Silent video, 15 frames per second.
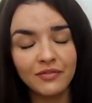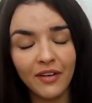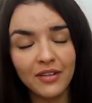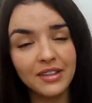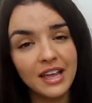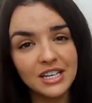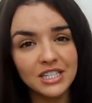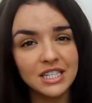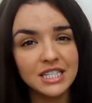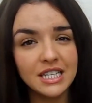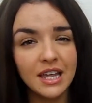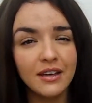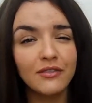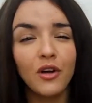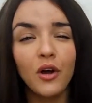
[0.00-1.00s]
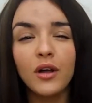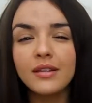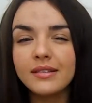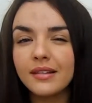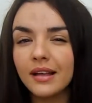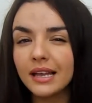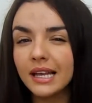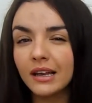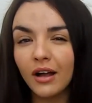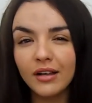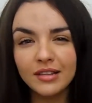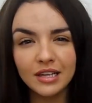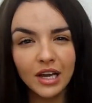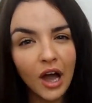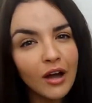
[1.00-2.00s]
foundations that have got a slightly
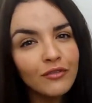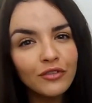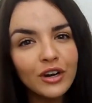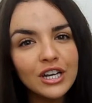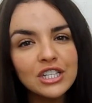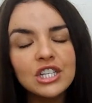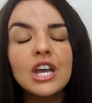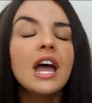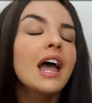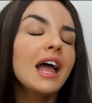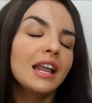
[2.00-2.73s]
lighter coverage,